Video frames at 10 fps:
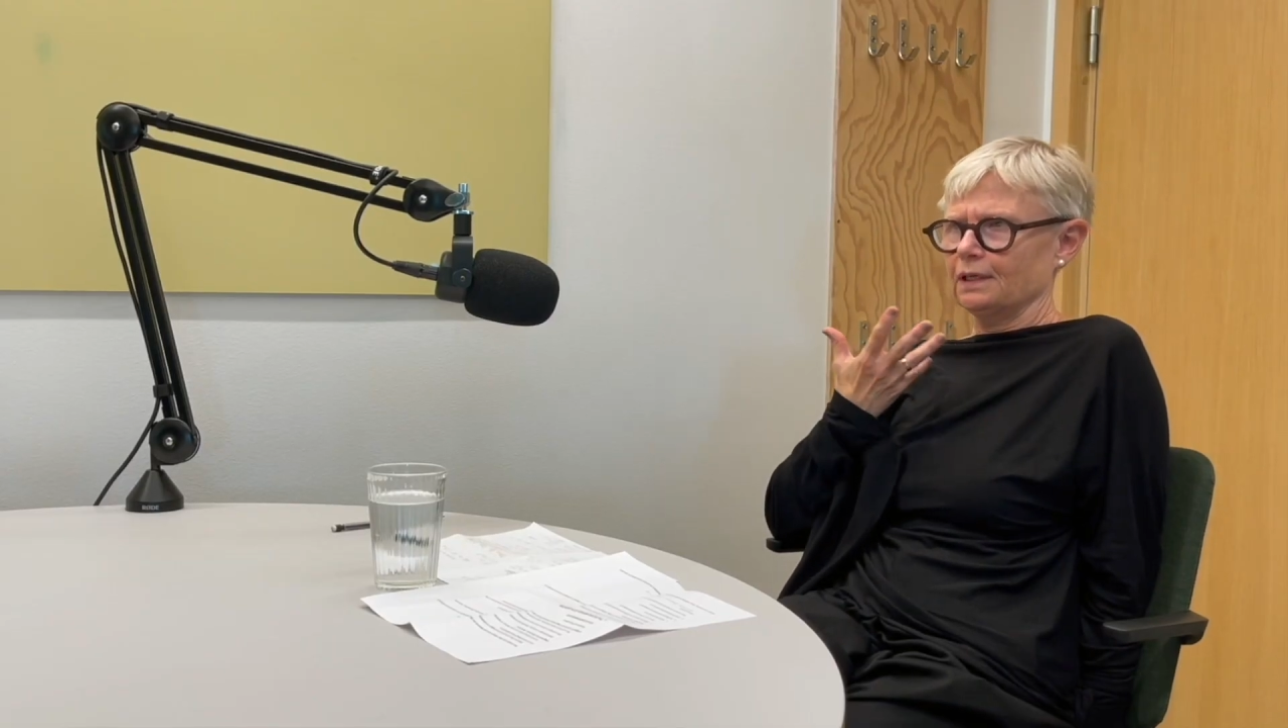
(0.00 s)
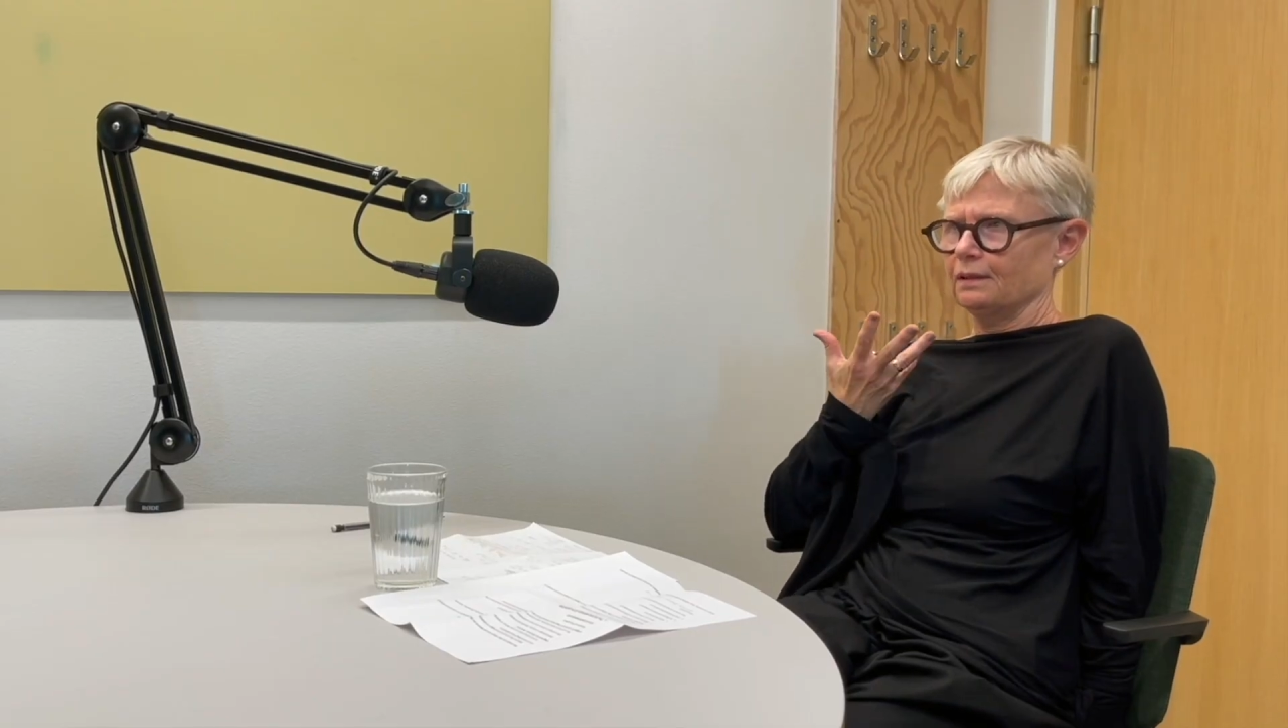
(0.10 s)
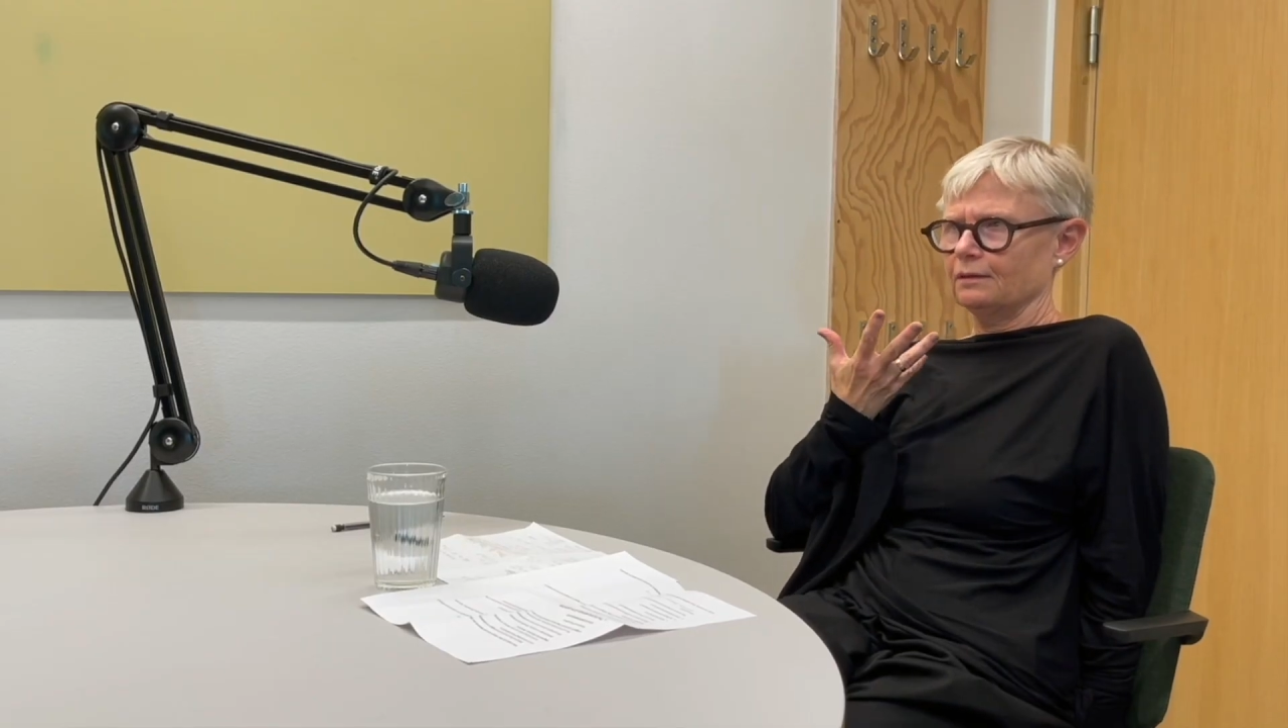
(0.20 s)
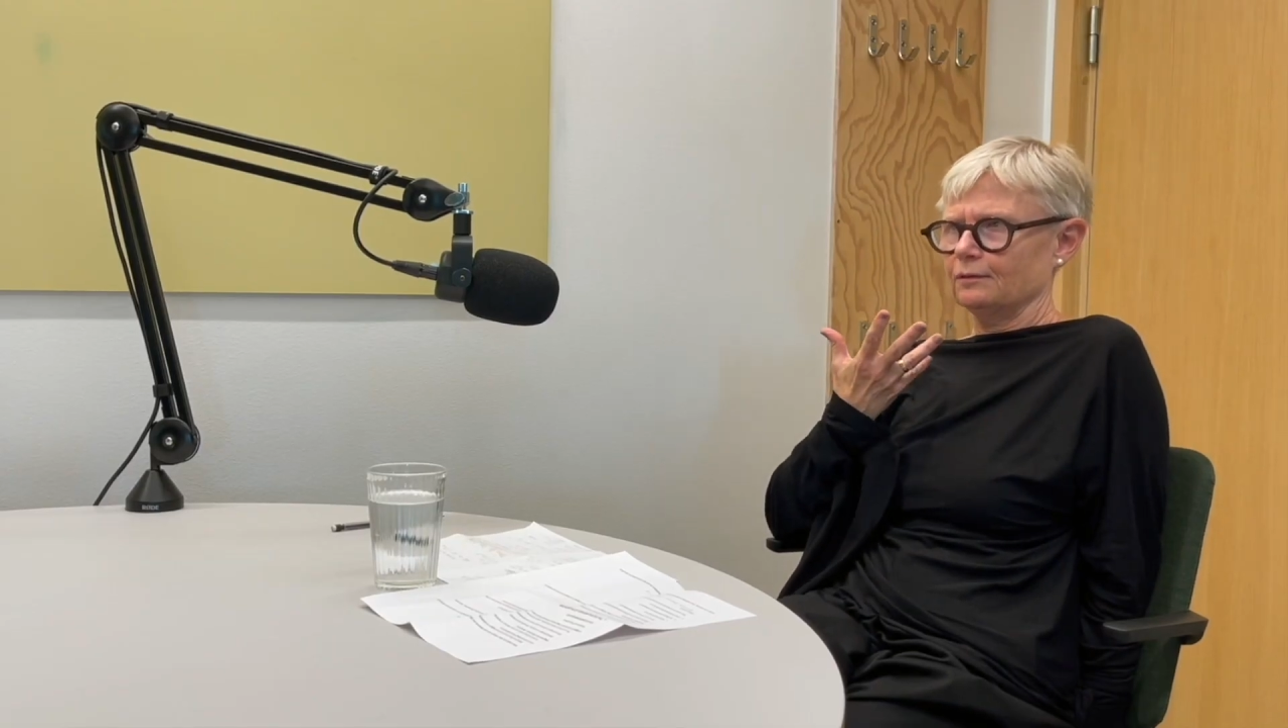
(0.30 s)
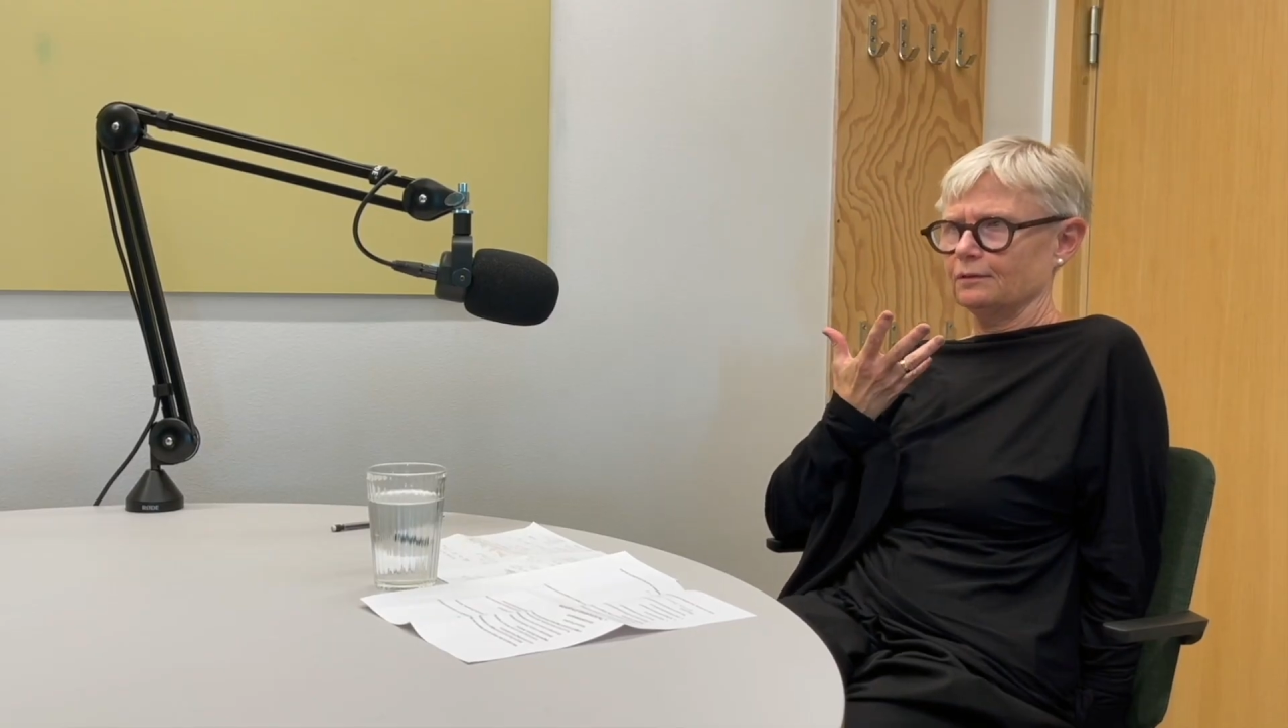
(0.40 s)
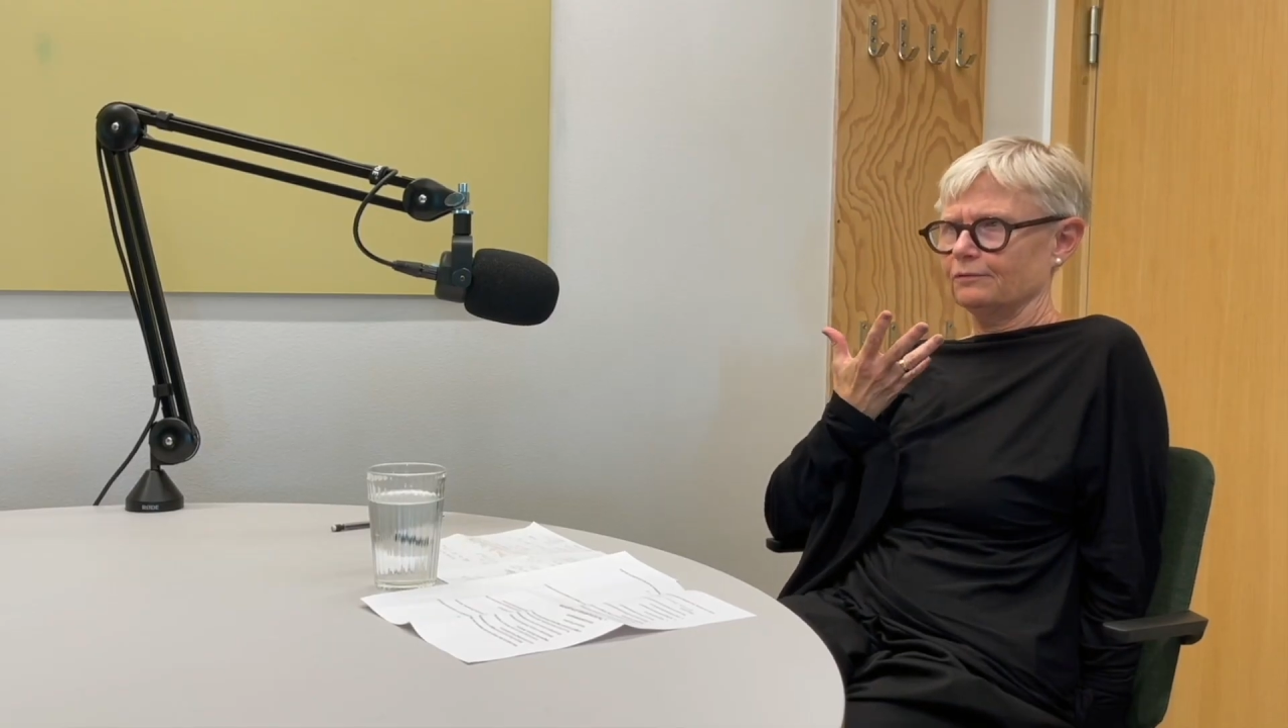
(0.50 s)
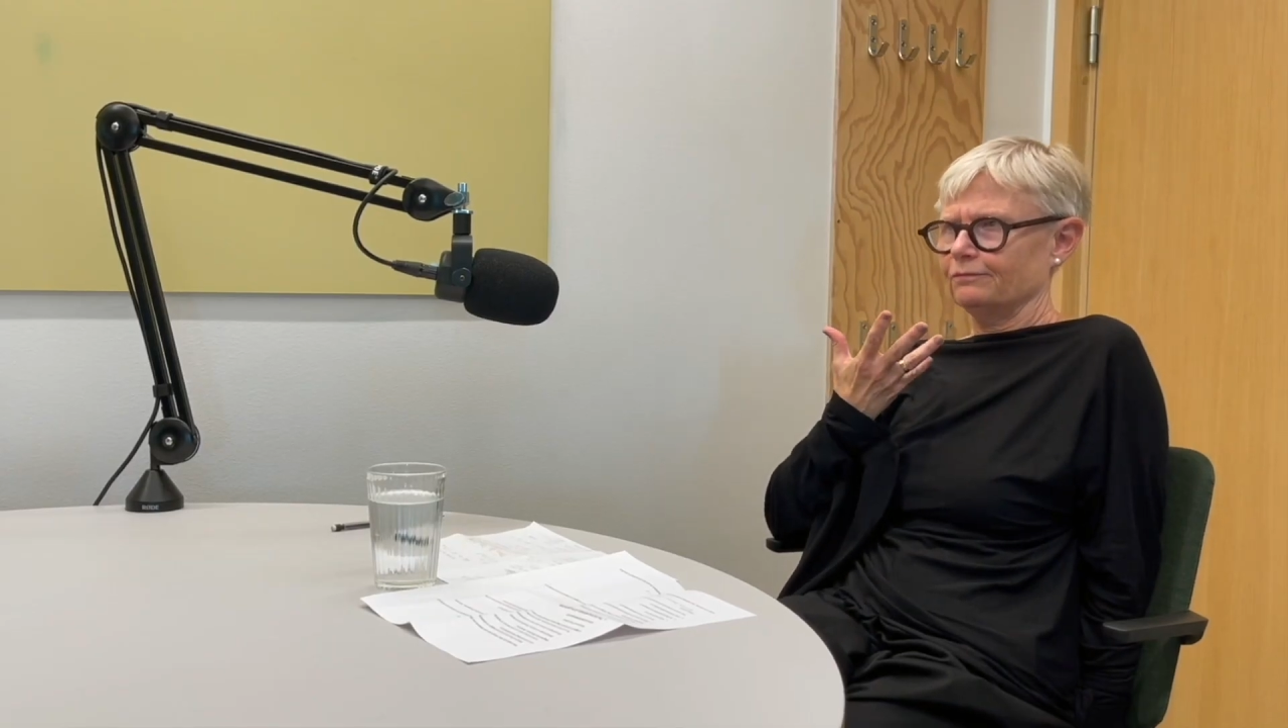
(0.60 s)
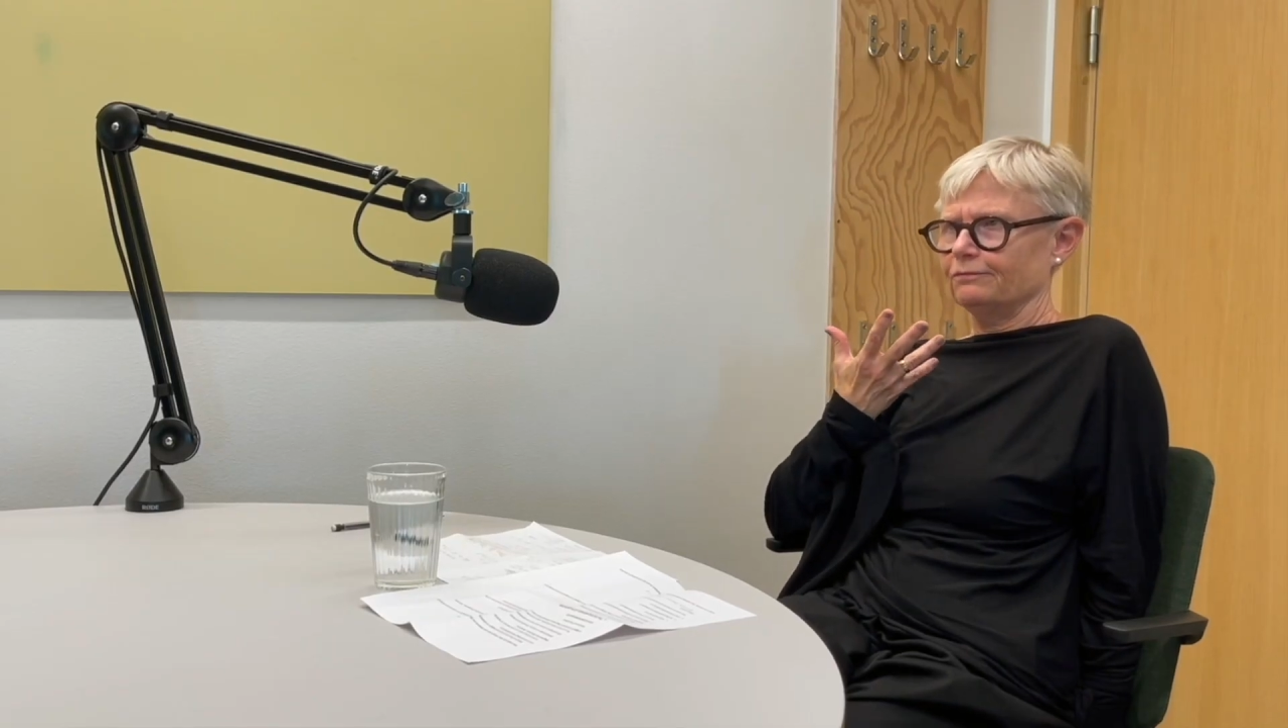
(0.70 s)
and your